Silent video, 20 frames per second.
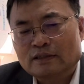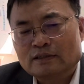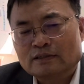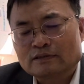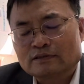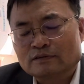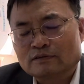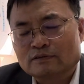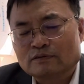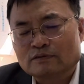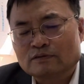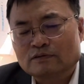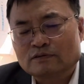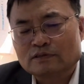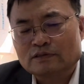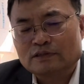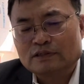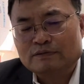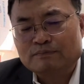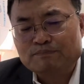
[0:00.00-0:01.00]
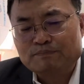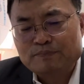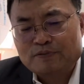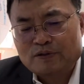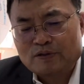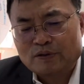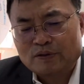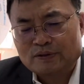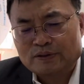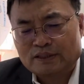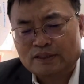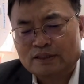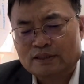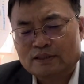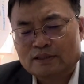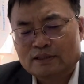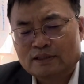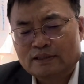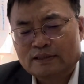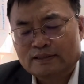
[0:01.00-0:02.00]
So employee,
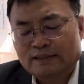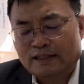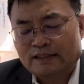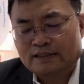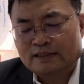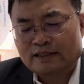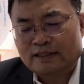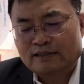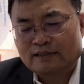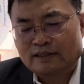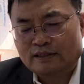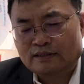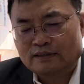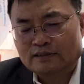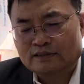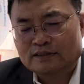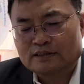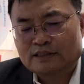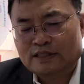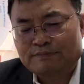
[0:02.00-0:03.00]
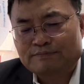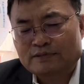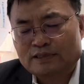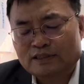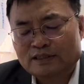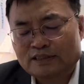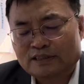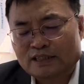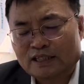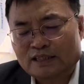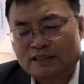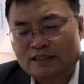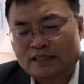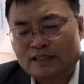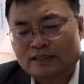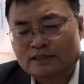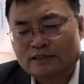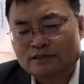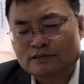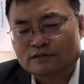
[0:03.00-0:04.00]
they cannot accept the
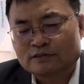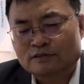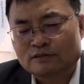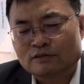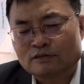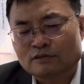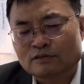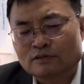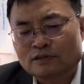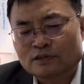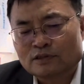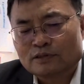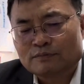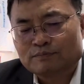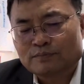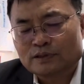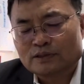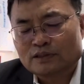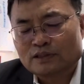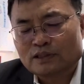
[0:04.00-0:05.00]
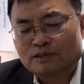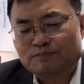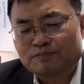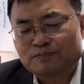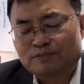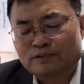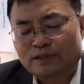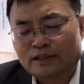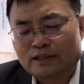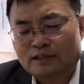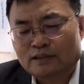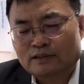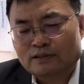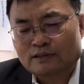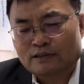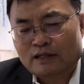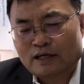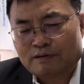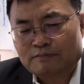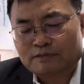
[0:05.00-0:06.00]
resignation. So, but if they
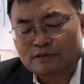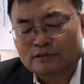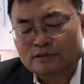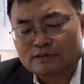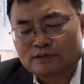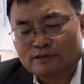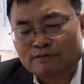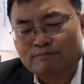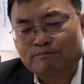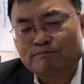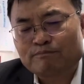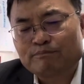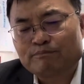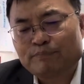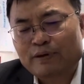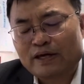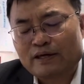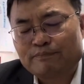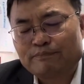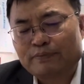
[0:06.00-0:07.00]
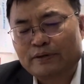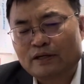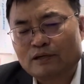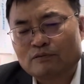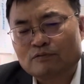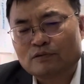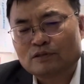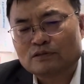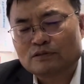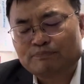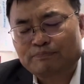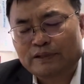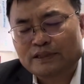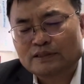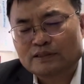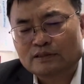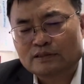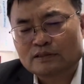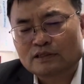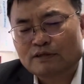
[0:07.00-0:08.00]
have some payback or
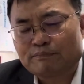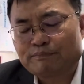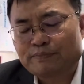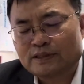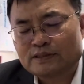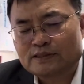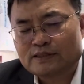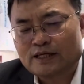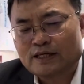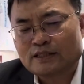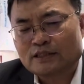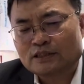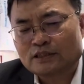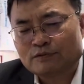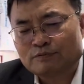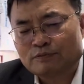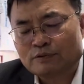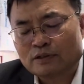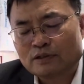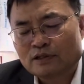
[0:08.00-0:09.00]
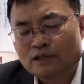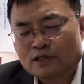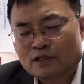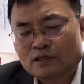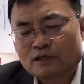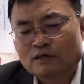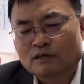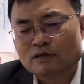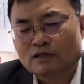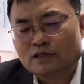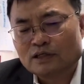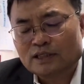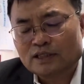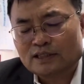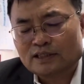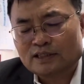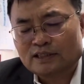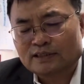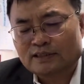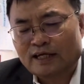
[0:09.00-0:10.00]
special compensation for early
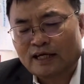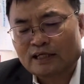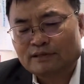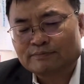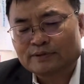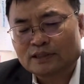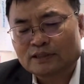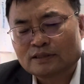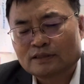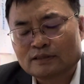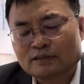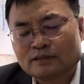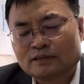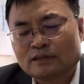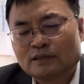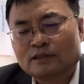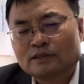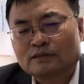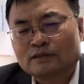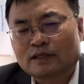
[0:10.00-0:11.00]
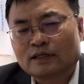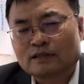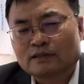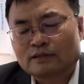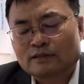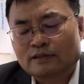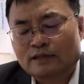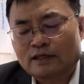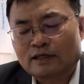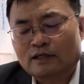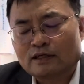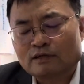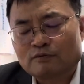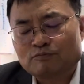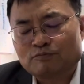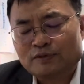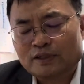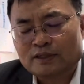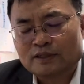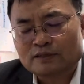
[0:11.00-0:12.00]
retirement, then they are
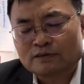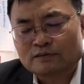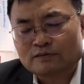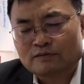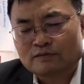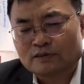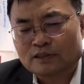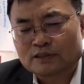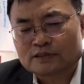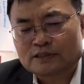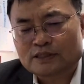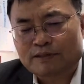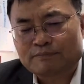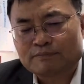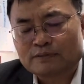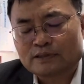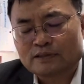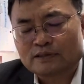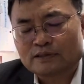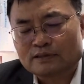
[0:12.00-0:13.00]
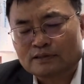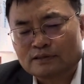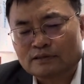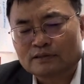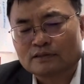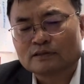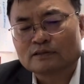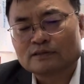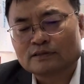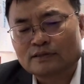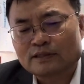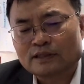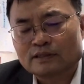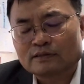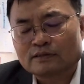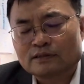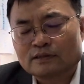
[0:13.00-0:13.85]
willing to accept that